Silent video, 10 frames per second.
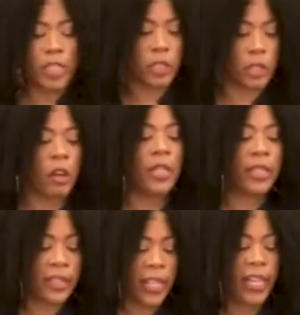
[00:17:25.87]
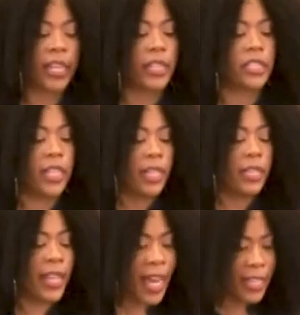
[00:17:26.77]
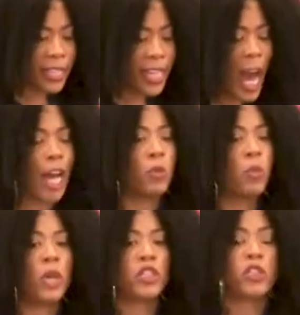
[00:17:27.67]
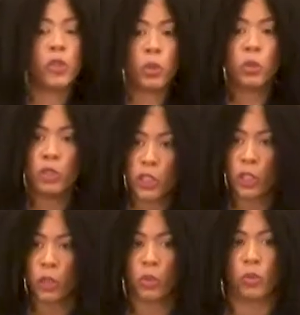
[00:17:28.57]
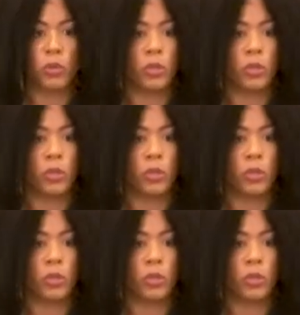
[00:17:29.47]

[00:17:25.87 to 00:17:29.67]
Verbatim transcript: it's certain things that God wants to do